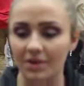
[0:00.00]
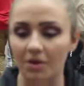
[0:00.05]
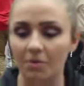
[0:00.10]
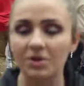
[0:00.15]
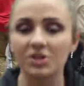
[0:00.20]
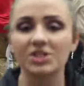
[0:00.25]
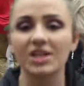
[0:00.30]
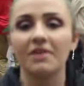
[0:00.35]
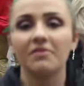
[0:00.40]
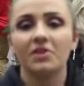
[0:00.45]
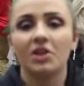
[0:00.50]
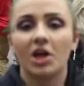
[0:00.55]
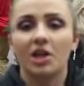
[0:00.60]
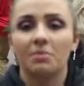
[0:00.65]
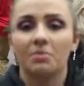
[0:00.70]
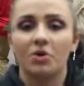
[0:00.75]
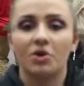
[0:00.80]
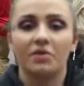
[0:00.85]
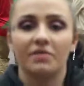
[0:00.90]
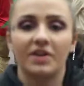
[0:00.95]
we just have a
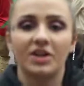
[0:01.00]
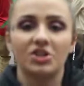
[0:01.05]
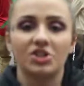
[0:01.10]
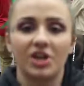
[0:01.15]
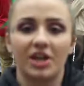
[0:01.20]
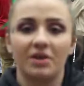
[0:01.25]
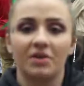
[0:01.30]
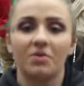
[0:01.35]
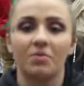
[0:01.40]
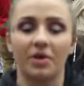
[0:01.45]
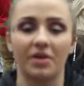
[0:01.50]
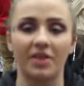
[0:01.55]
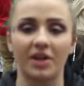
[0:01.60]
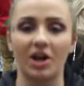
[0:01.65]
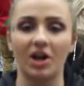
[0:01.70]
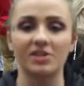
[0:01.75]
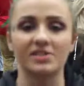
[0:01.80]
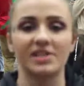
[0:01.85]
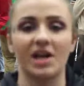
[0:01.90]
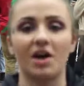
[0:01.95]
lot of motivation
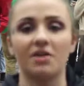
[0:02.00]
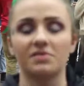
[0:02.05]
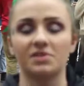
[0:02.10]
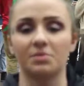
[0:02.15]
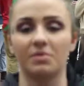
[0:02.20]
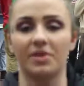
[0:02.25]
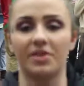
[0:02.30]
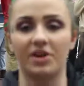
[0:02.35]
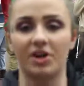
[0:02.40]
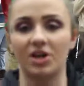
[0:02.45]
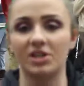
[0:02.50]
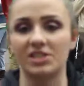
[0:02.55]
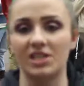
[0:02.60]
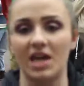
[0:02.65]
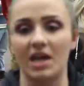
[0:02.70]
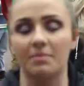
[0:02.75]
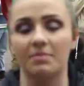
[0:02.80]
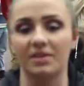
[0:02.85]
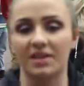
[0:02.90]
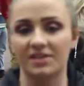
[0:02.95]
within ourselves and within our
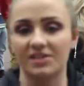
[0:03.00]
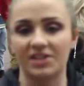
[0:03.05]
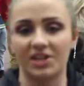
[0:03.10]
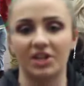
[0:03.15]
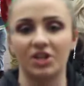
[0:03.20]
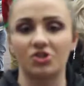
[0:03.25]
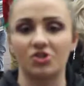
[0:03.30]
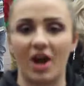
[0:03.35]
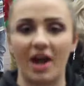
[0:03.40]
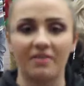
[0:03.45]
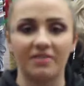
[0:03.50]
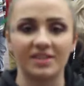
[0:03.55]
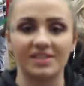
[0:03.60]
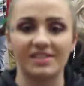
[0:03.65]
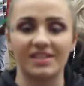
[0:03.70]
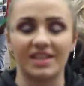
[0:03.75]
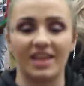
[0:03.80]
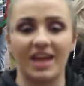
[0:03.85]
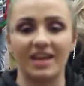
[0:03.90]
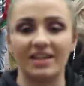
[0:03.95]
team that's going to drive
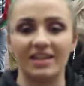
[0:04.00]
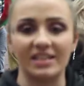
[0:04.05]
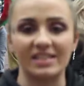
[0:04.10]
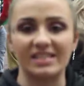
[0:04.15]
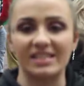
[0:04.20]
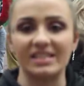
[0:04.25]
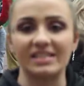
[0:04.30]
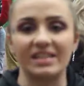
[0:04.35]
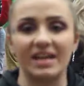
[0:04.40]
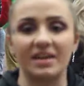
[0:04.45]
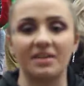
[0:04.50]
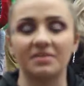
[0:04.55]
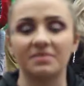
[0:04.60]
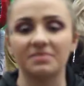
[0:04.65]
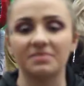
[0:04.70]
us to the end of the season.